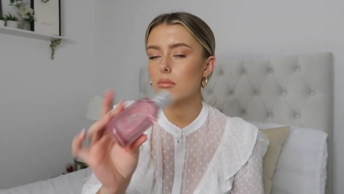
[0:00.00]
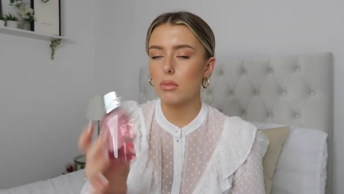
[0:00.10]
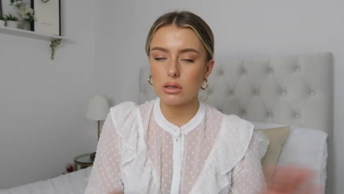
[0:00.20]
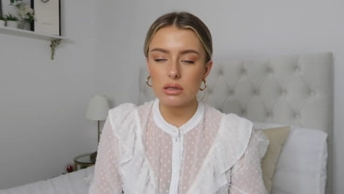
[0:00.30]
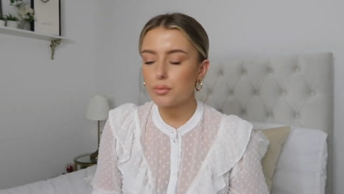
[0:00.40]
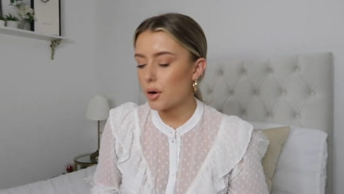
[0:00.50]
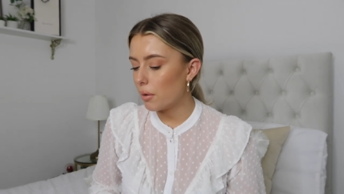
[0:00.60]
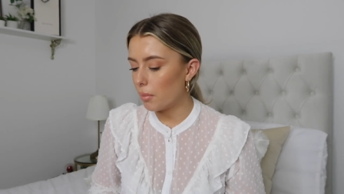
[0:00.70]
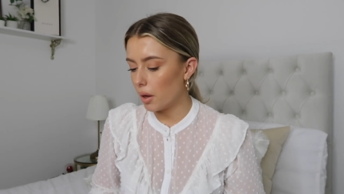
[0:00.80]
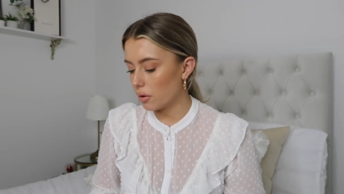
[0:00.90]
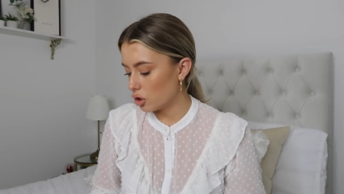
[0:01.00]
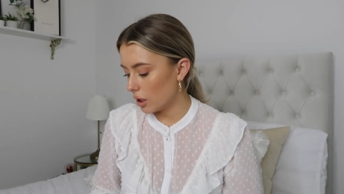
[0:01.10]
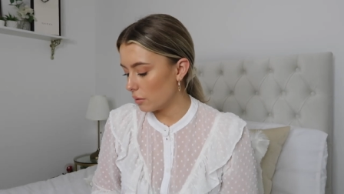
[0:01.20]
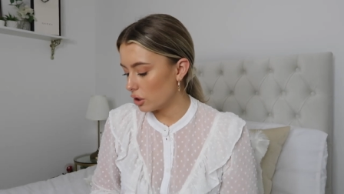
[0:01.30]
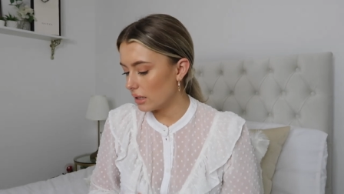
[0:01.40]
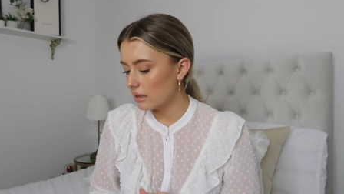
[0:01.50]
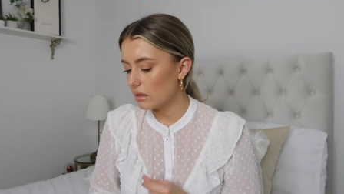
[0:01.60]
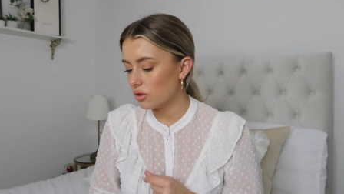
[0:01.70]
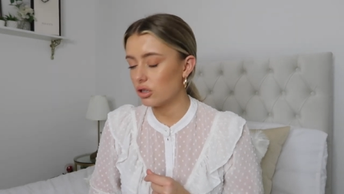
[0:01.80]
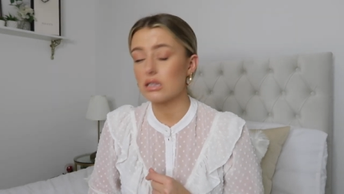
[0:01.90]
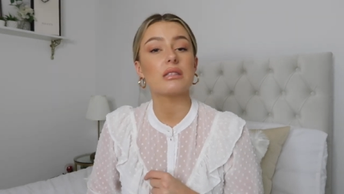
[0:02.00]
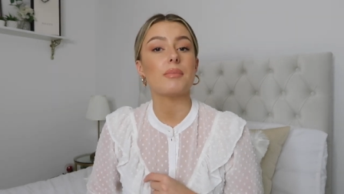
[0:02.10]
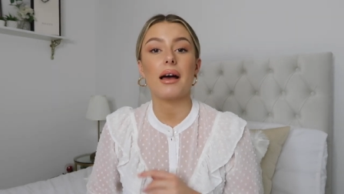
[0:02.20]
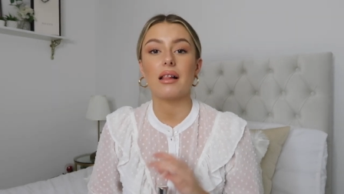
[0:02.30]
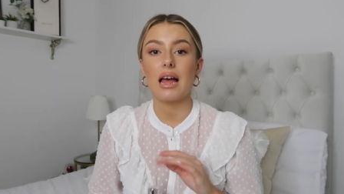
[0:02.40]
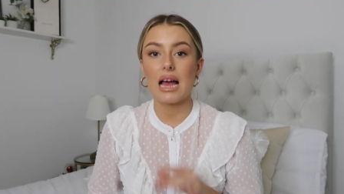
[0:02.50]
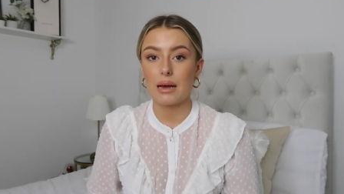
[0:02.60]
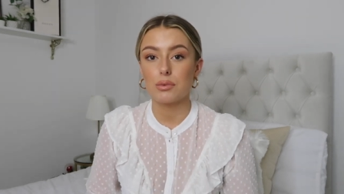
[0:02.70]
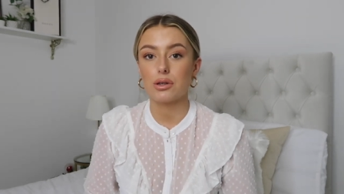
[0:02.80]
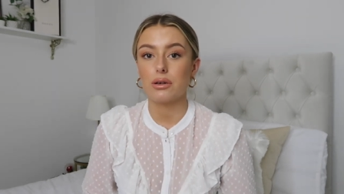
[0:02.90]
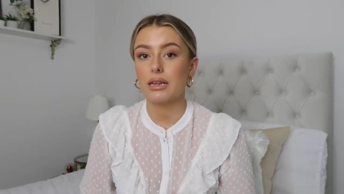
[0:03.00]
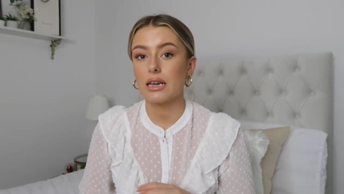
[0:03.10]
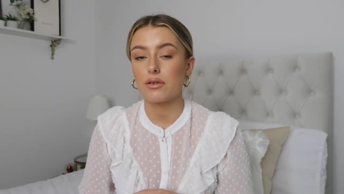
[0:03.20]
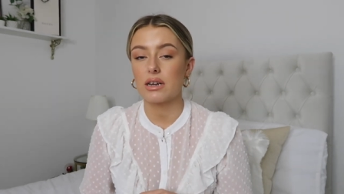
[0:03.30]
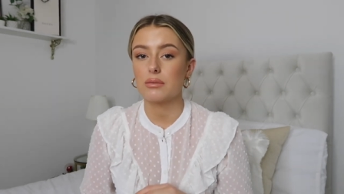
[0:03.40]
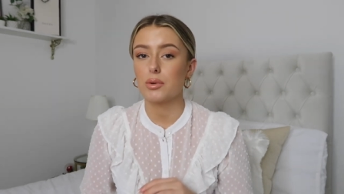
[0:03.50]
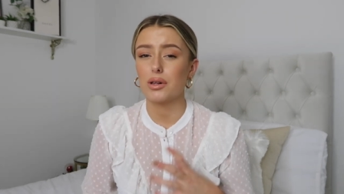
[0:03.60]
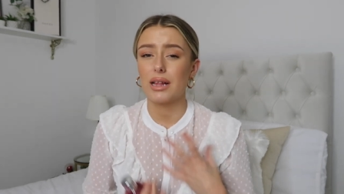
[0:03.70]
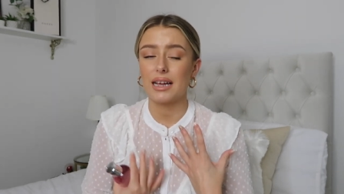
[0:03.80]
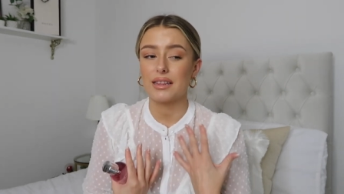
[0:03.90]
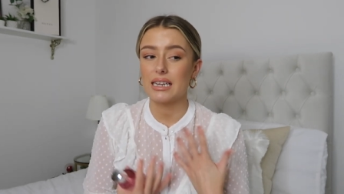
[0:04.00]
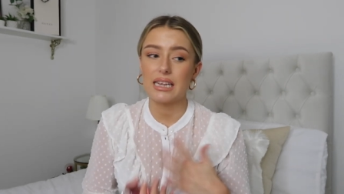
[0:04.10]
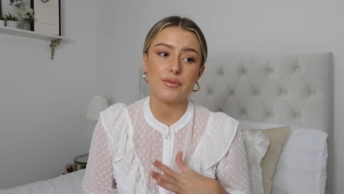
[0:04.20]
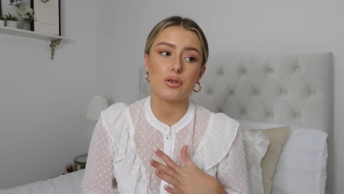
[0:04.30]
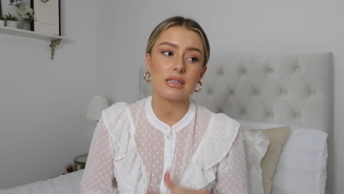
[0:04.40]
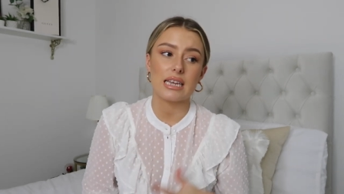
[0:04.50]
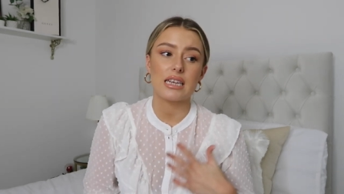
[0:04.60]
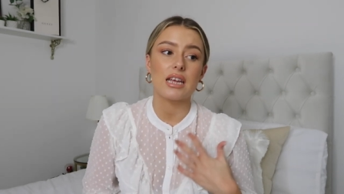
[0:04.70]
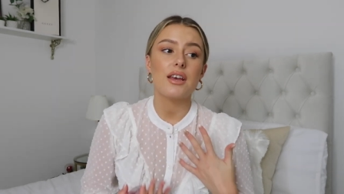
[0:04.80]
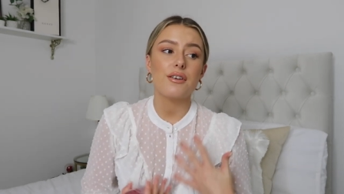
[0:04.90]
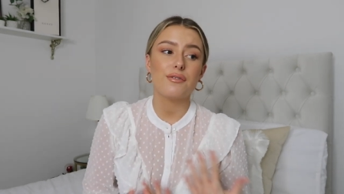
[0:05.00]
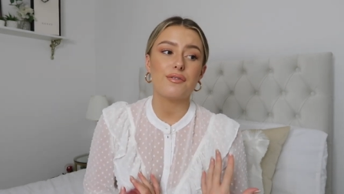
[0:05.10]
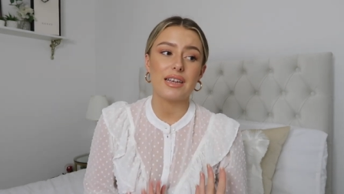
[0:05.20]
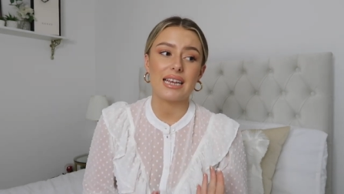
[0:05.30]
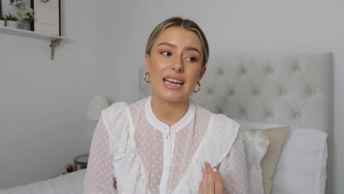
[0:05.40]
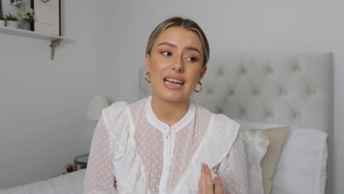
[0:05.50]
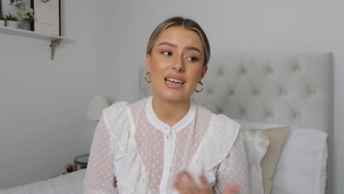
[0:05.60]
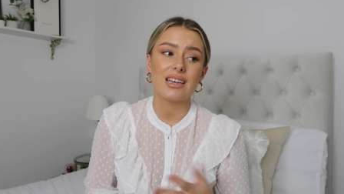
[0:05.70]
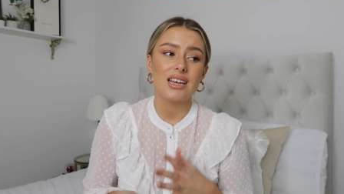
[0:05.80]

Molten Brown bath and shower gels just smell absolutely incredible, and they leave your skin feeling